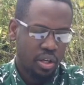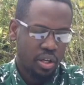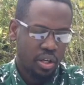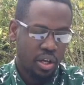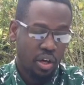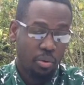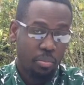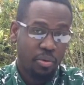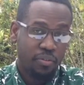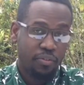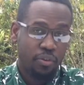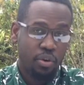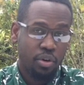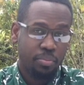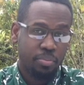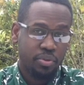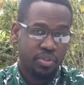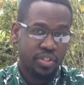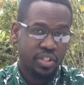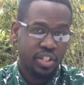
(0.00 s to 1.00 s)
Now before we
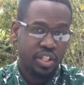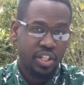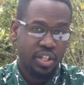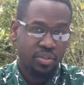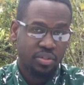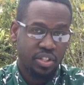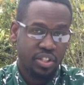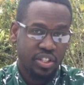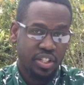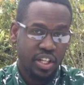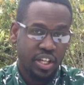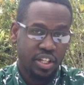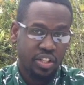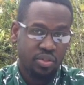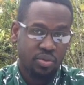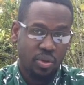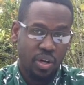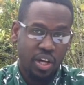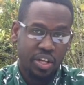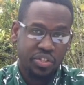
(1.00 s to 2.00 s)
proceed, I would just like
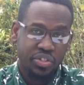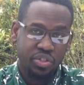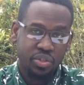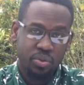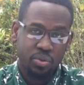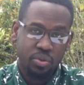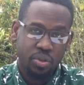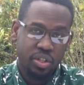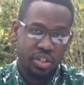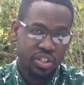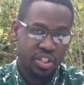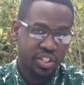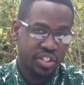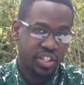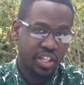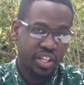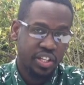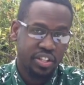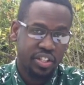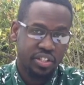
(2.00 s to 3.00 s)
to urge you,
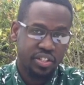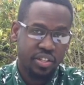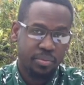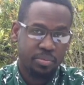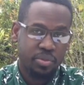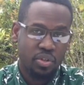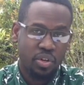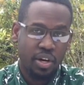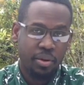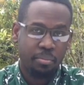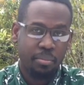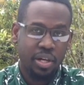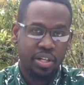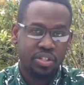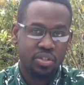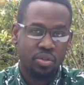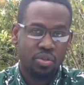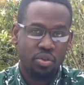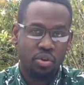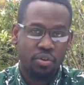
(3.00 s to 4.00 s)
just hit the subscribe
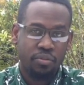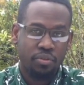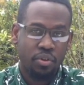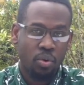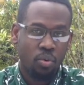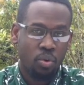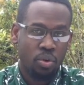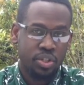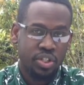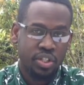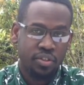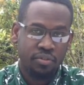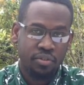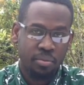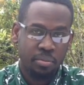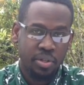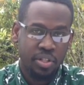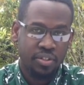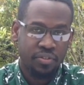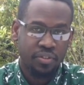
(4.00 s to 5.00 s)
button, or if you're watching
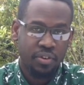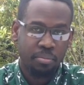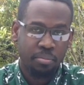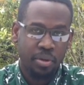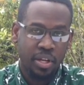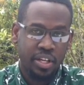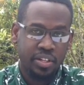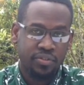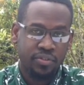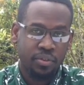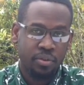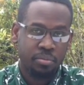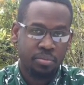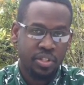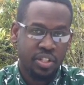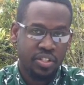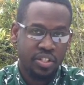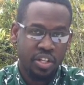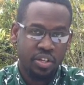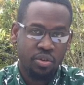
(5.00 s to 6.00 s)
from a different platform,
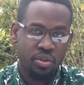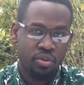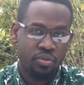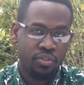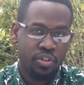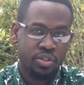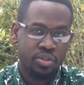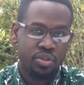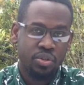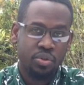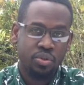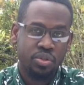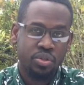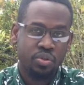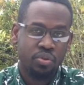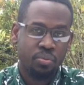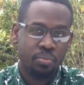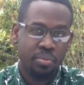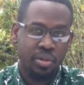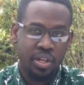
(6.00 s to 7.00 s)
just head on over to
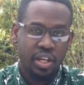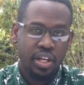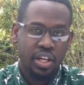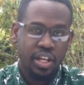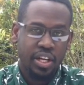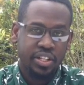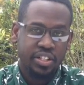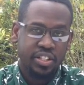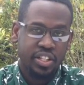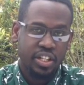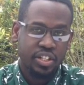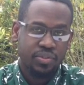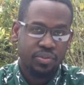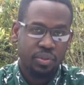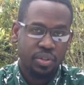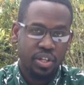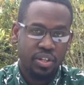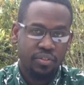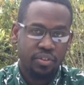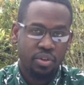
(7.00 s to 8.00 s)
YouTube and search
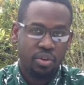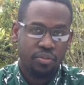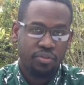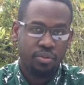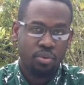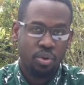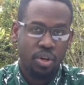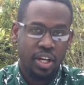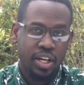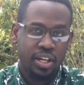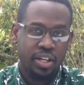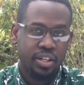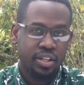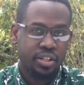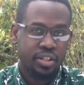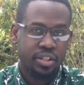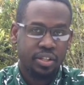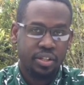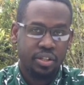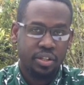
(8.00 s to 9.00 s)
for David Wafula.
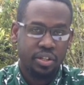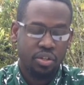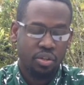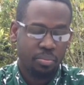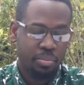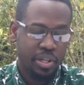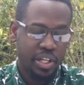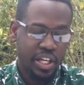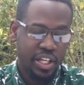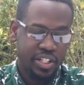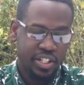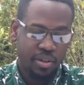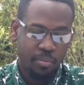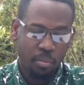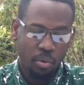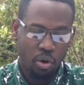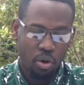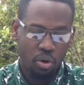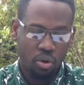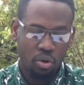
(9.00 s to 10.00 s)
You'll be getting
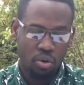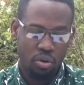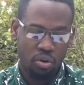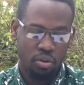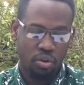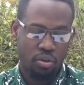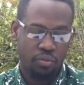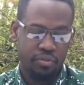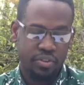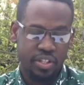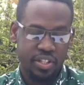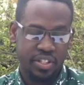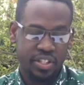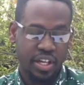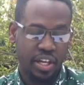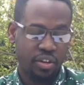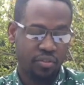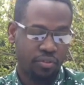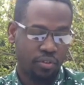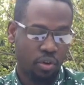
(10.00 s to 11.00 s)
more of this
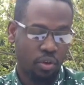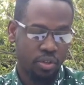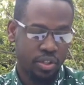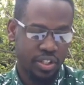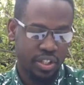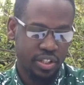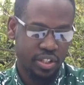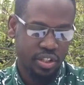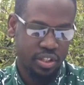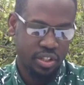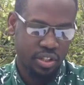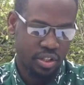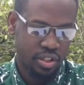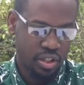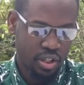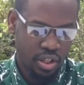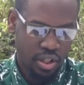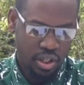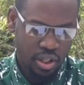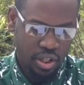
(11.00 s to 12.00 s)
kind of content.
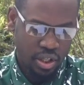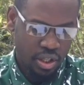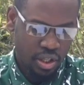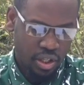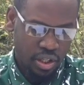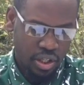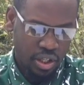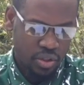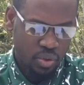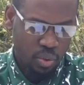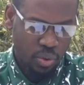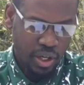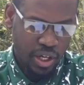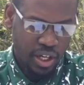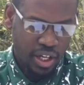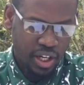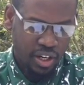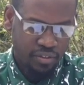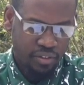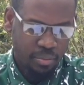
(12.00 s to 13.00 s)
It's what I
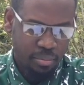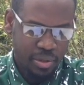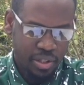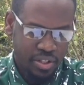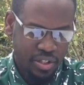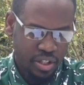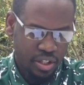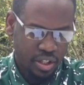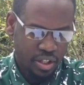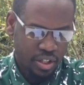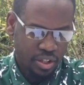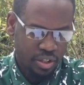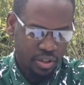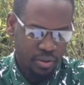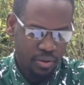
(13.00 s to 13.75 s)
cover basically.